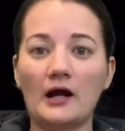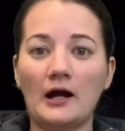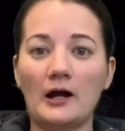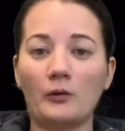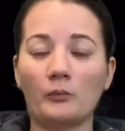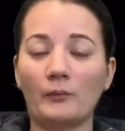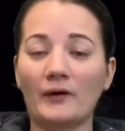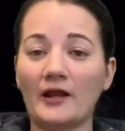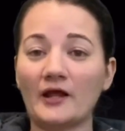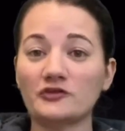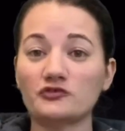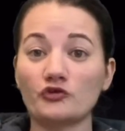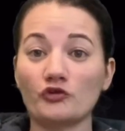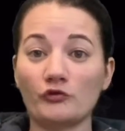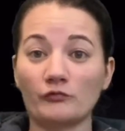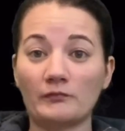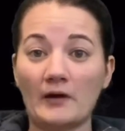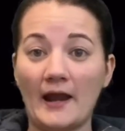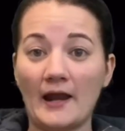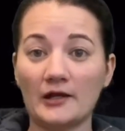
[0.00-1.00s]
when I do
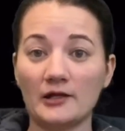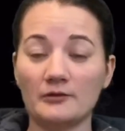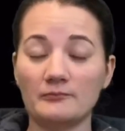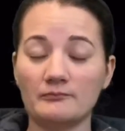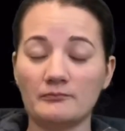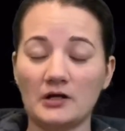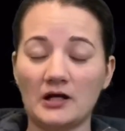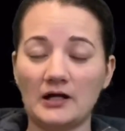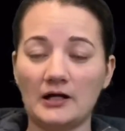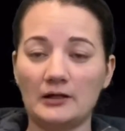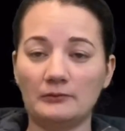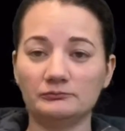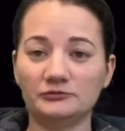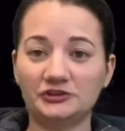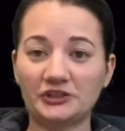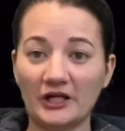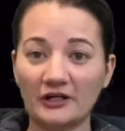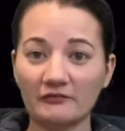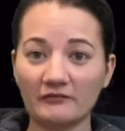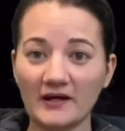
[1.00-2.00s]
the random
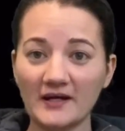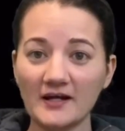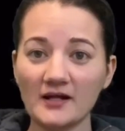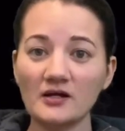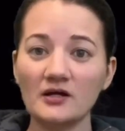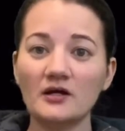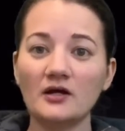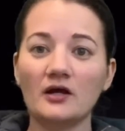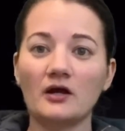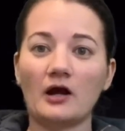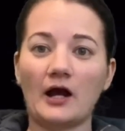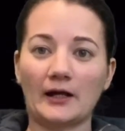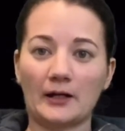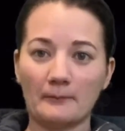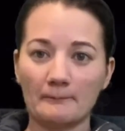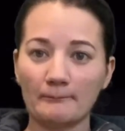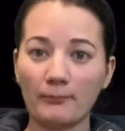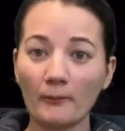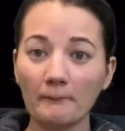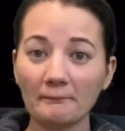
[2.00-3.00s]
generator, I
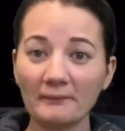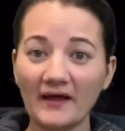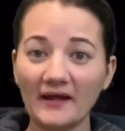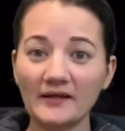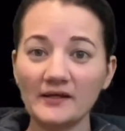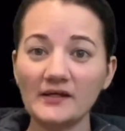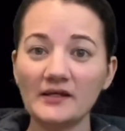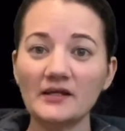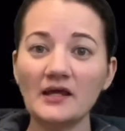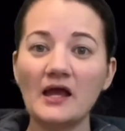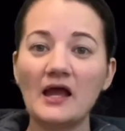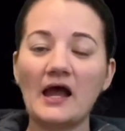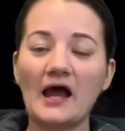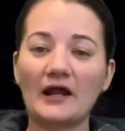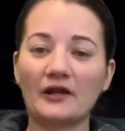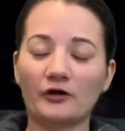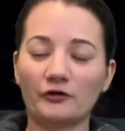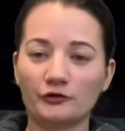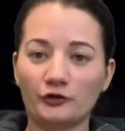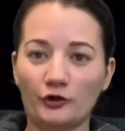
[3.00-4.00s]
can pop that in
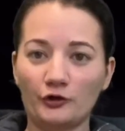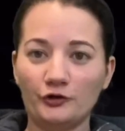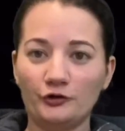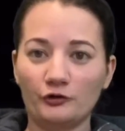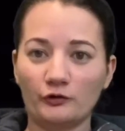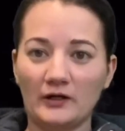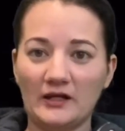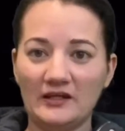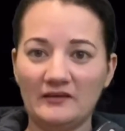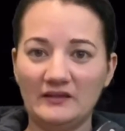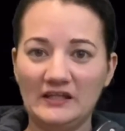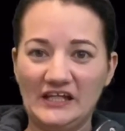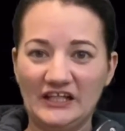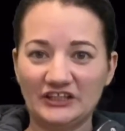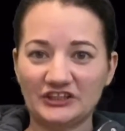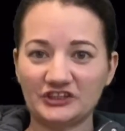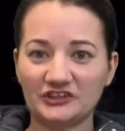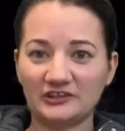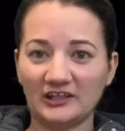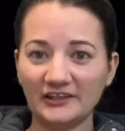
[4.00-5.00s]
and I'll know you're in the
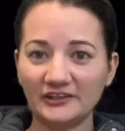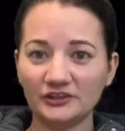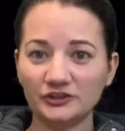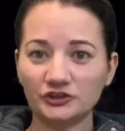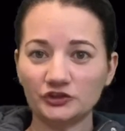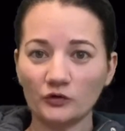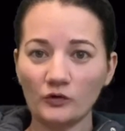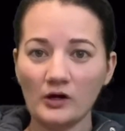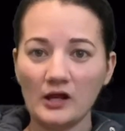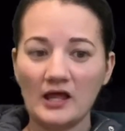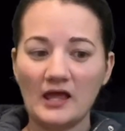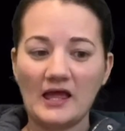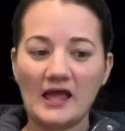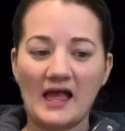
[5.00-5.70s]
Australian draw.